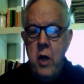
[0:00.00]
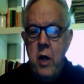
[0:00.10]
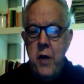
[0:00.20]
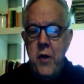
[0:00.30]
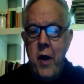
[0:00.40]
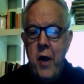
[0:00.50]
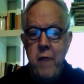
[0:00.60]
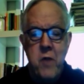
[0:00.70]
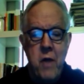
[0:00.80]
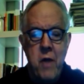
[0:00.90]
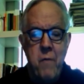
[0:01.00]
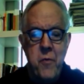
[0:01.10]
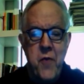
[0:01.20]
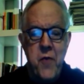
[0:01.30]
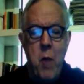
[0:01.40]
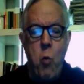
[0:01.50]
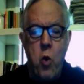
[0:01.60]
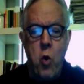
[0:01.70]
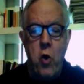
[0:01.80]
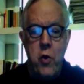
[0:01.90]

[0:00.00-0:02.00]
did not even come from the same world.